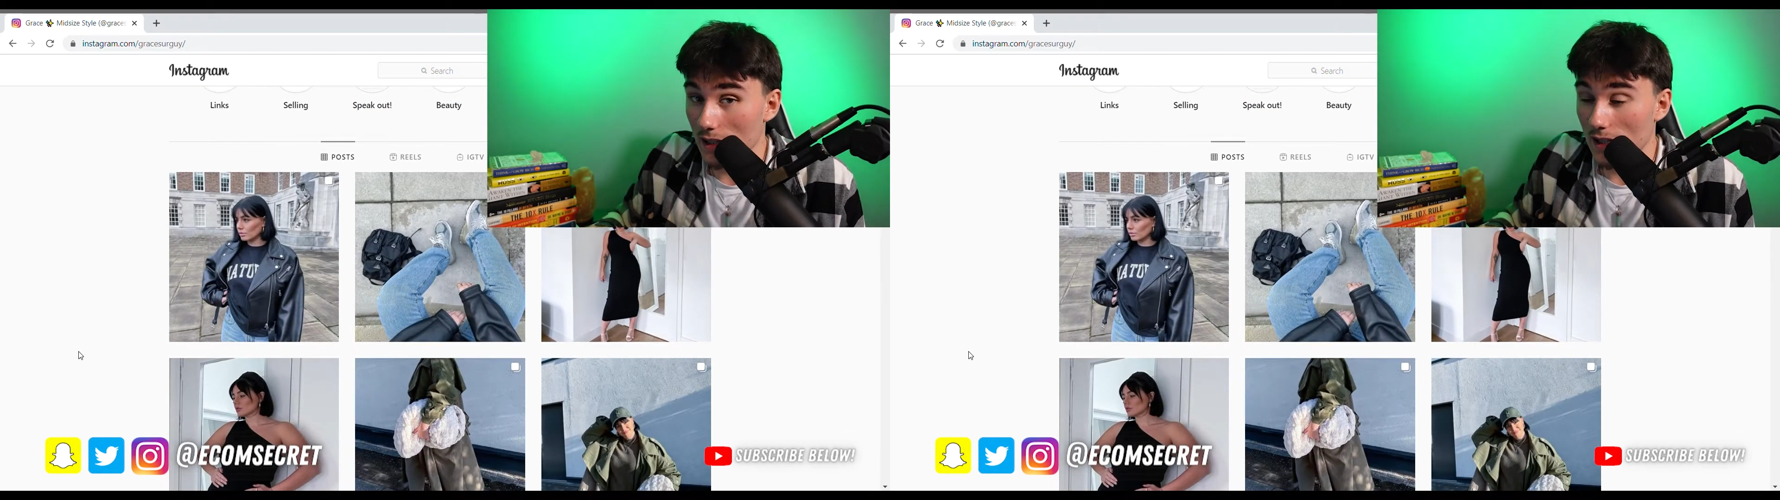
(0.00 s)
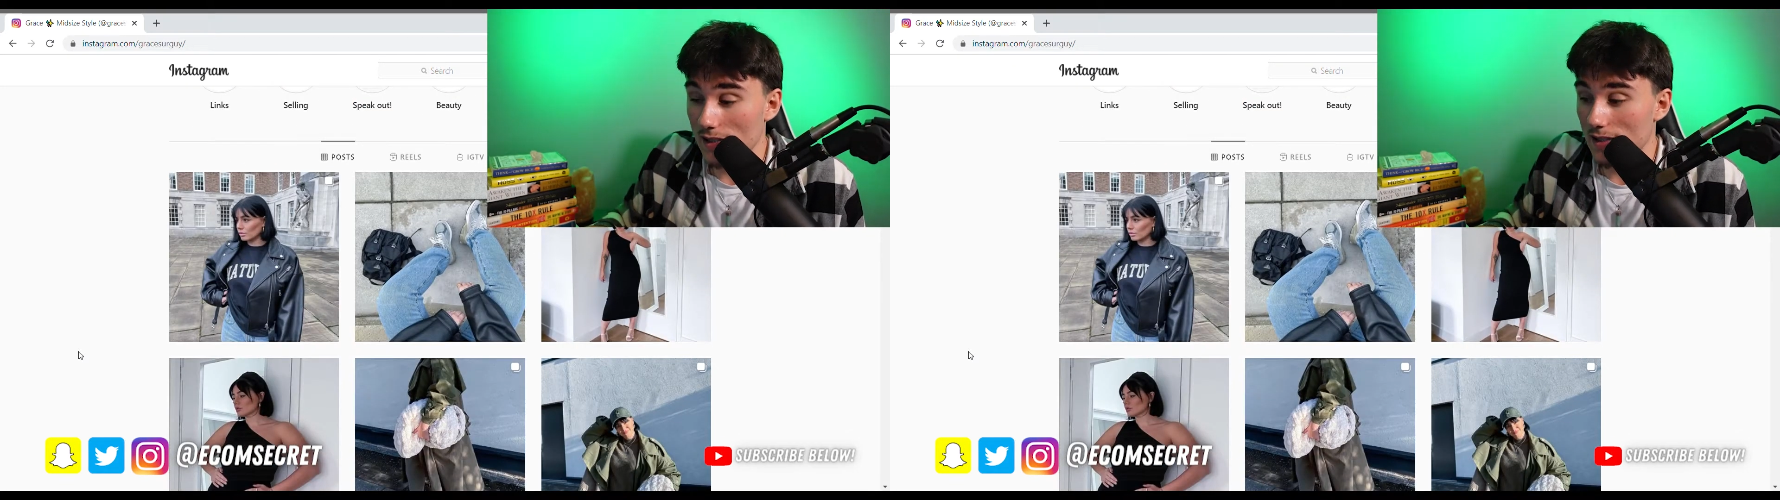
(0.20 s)

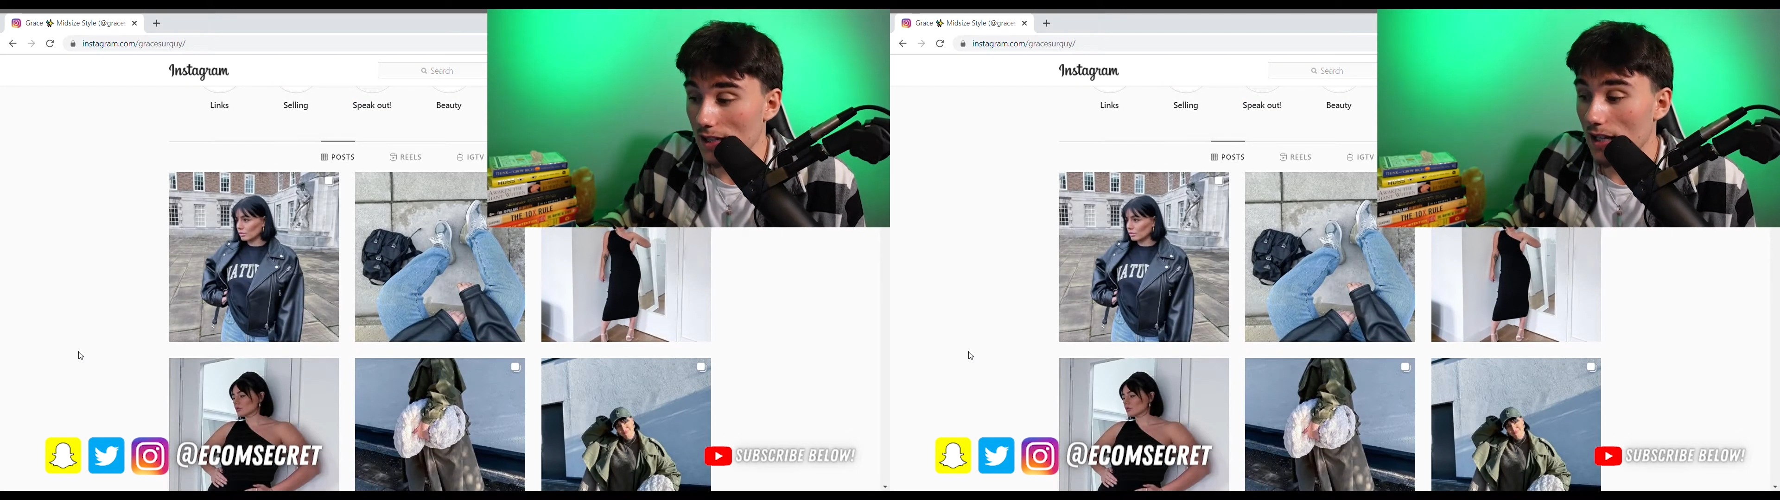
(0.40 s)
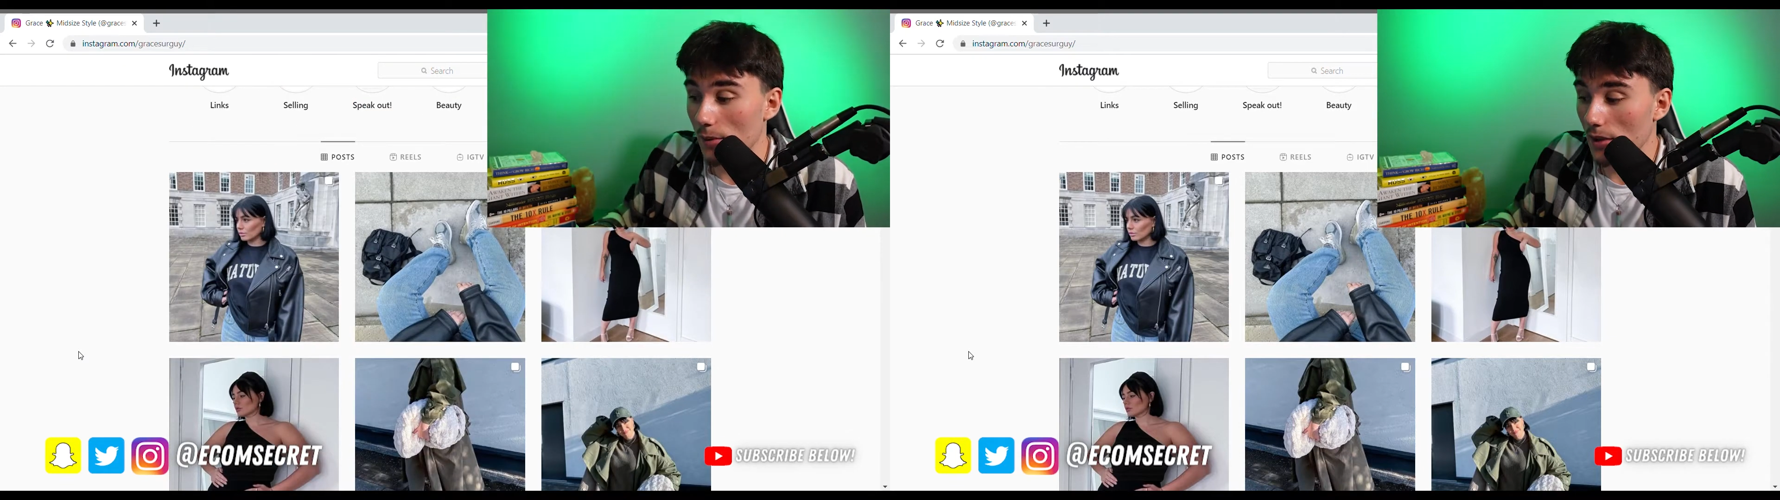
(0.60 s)

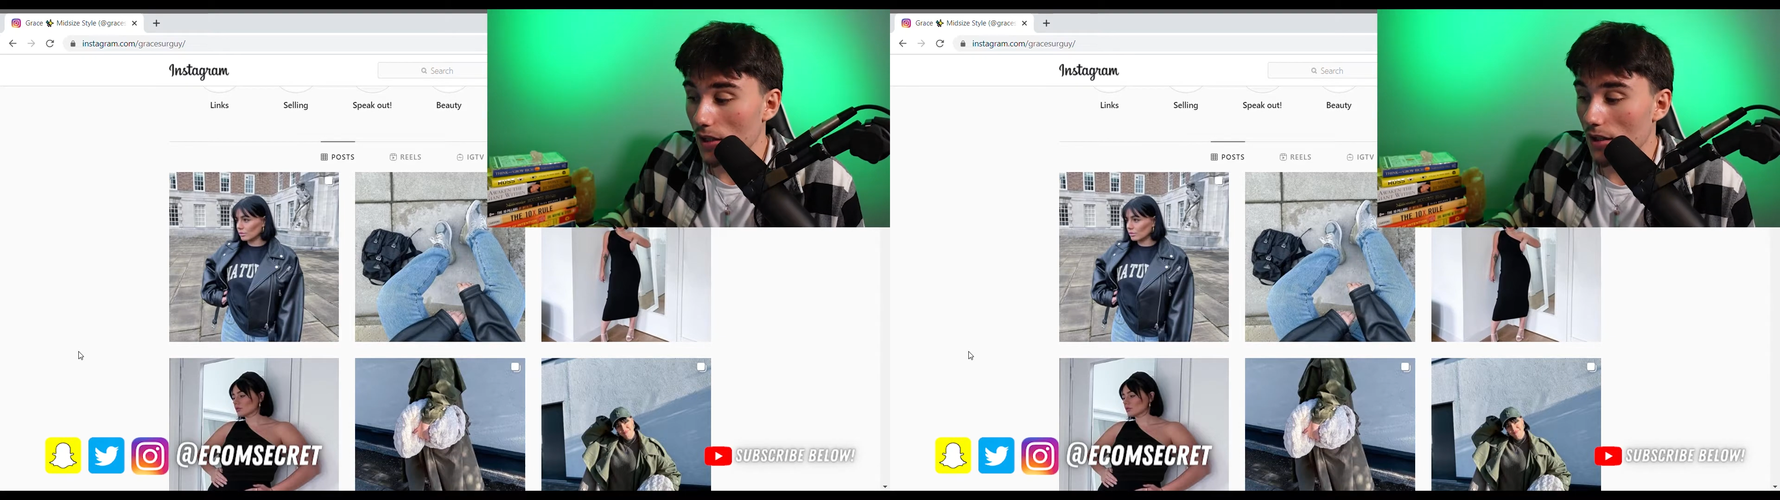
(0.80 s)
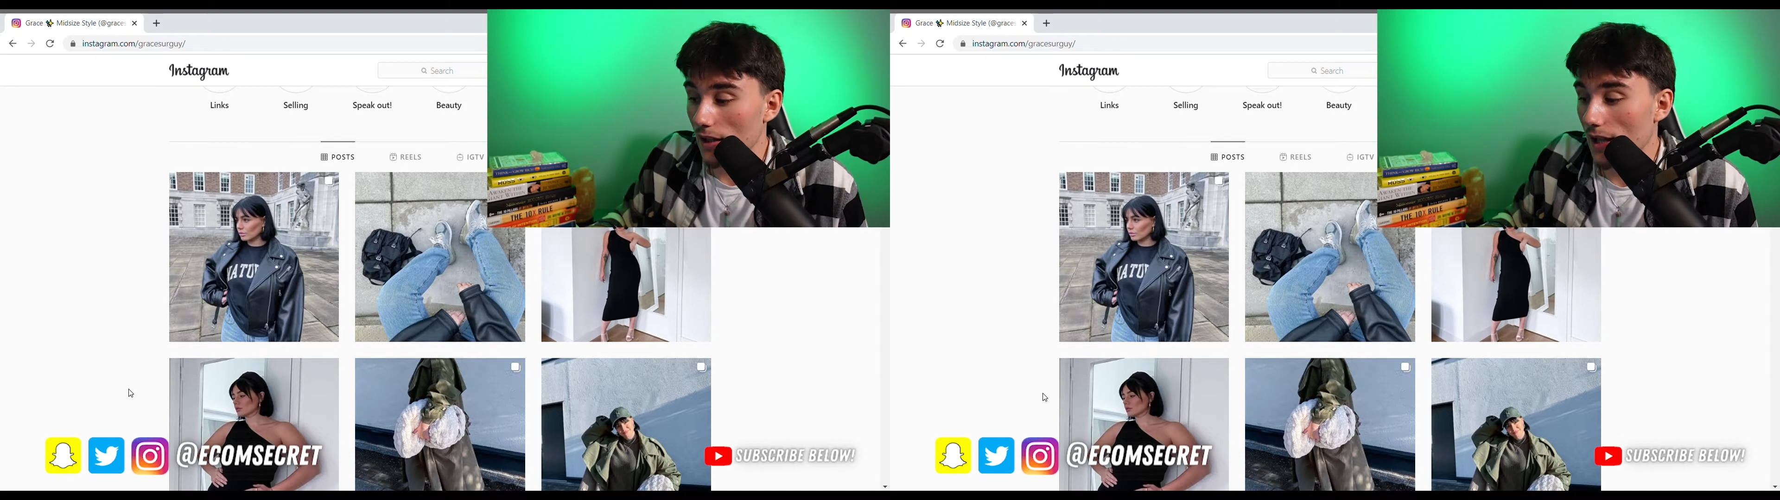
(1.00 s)
needs
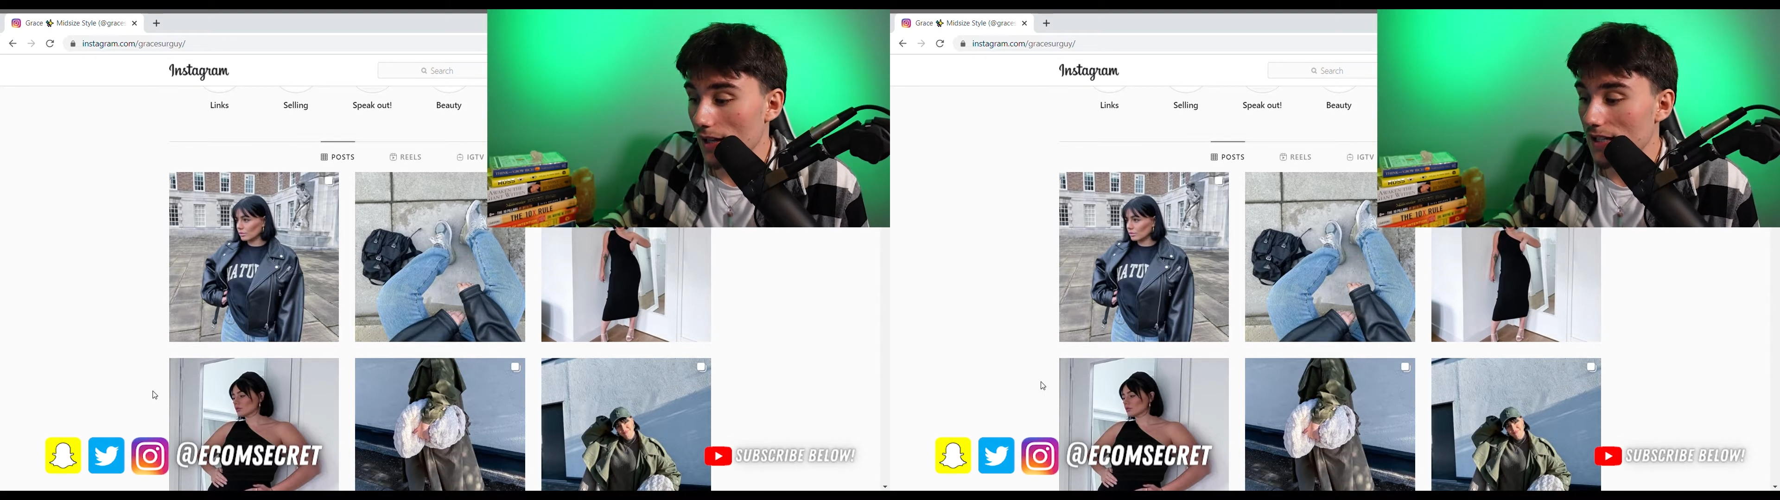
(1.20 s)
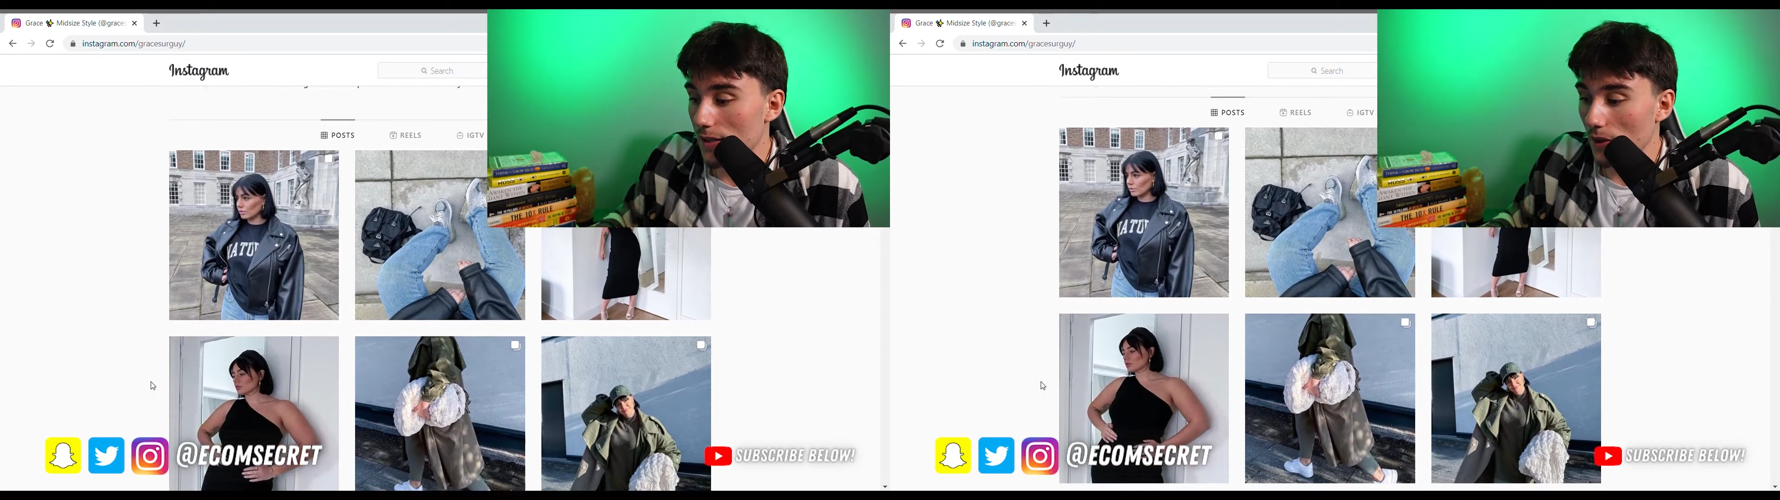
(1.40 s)

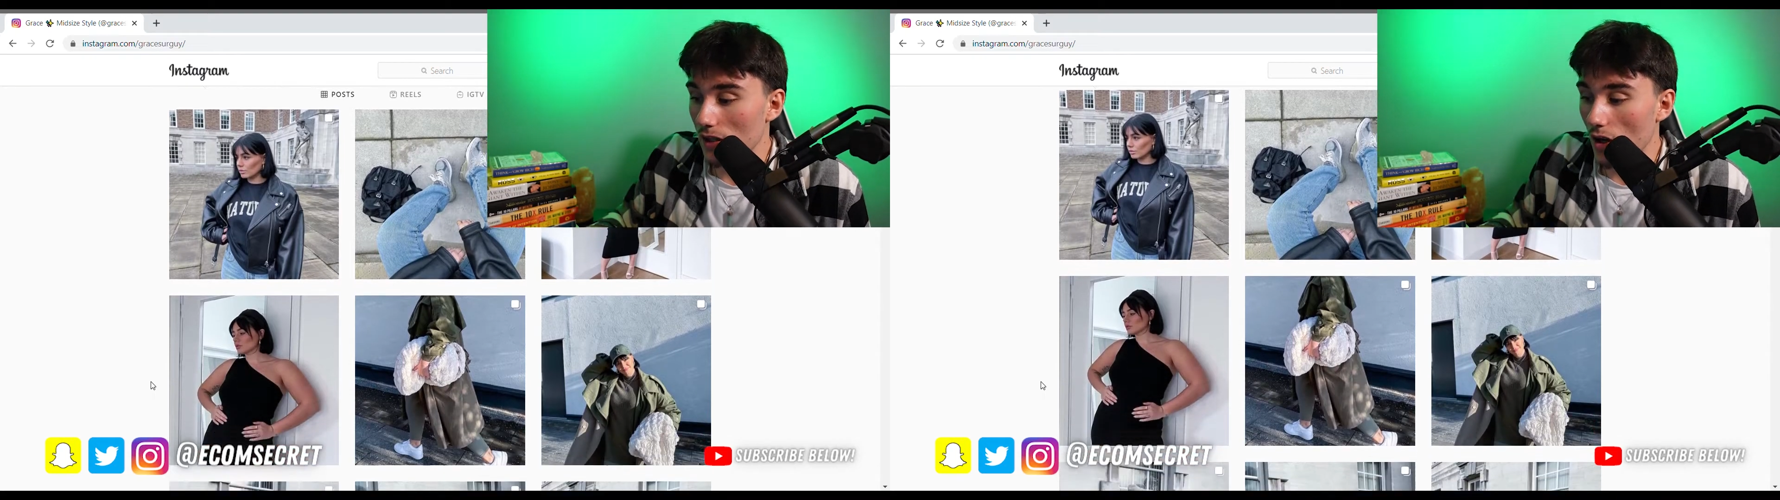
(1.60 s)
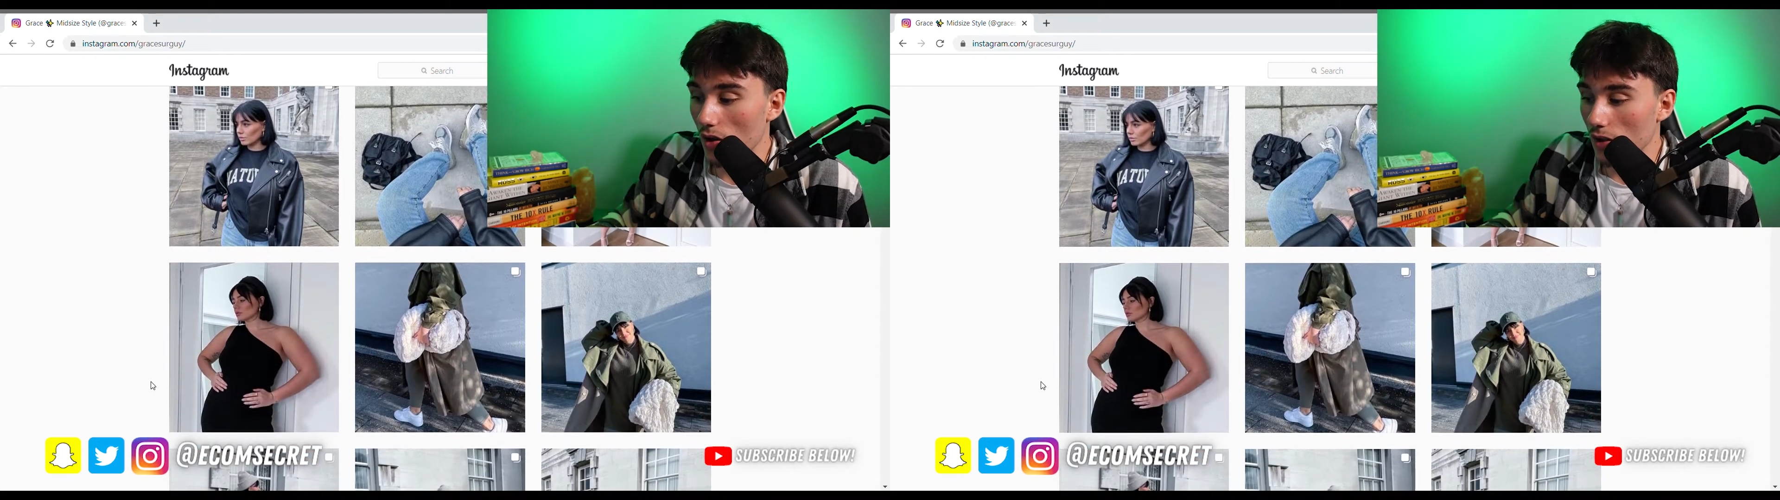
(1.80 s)
to be
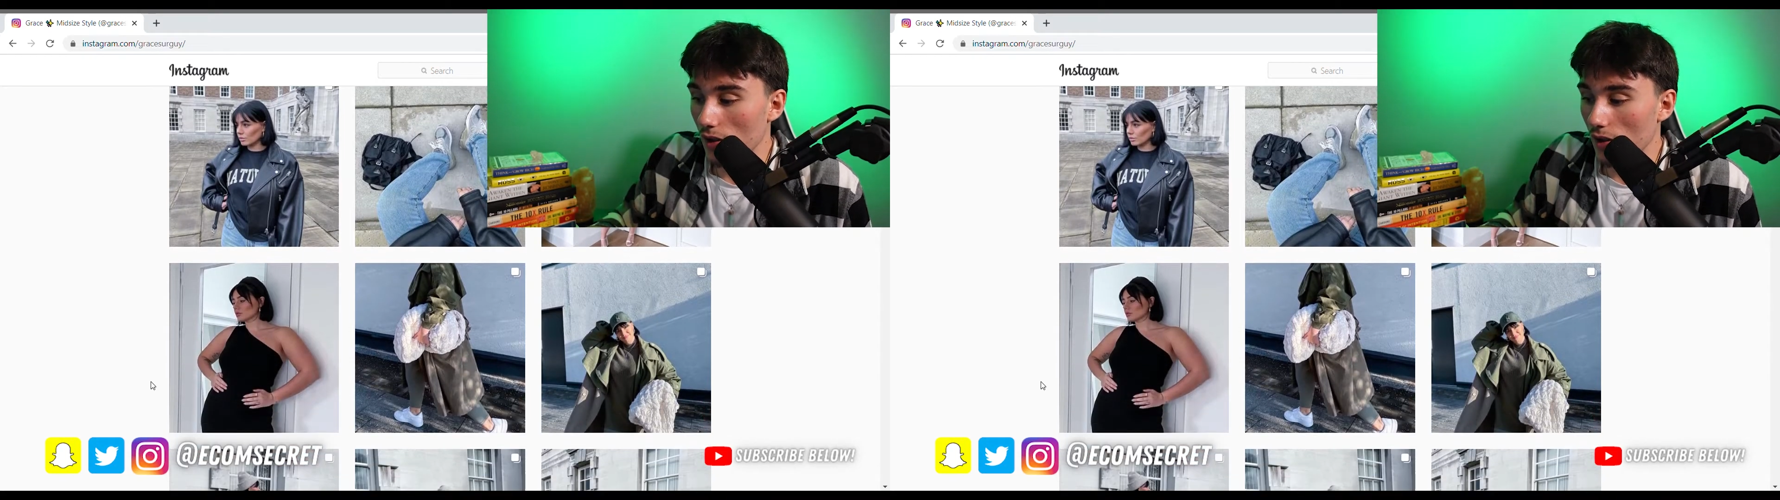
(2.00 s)
noted.